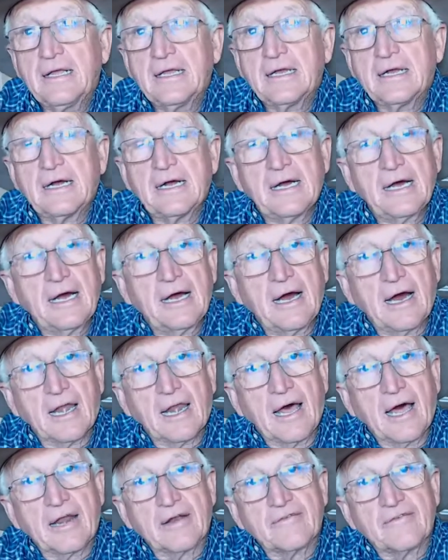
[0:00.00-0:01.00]
Uh, a
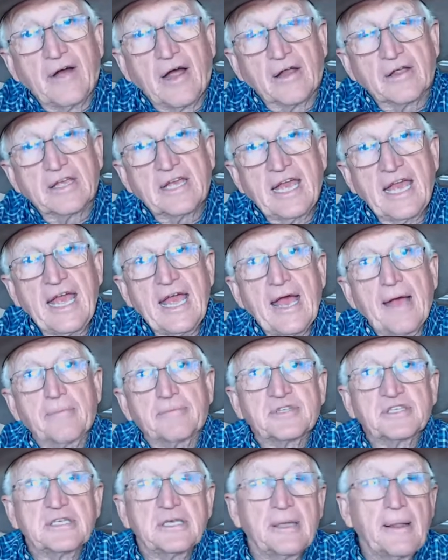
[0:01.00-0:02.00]
lot of our
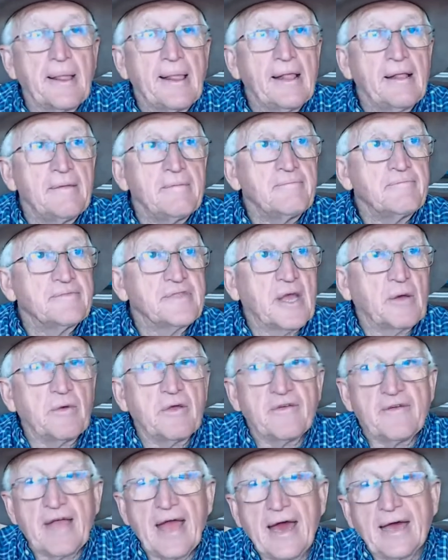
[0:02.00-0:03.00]
camps that we've
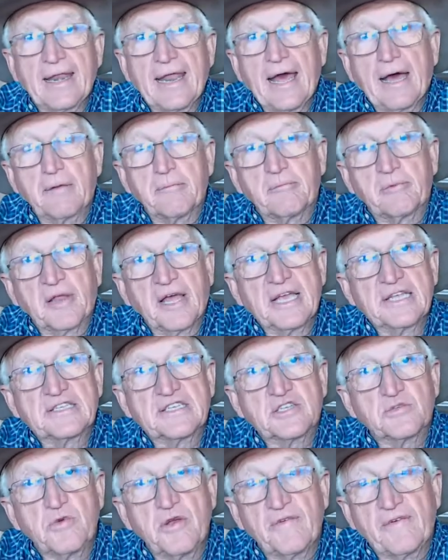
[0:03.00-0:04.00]
had out in places,
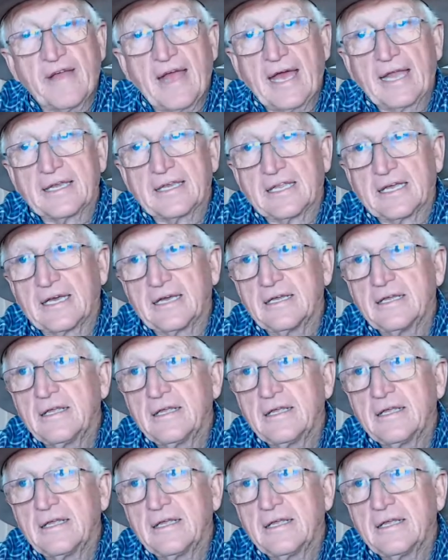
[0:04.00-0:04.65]
we've had the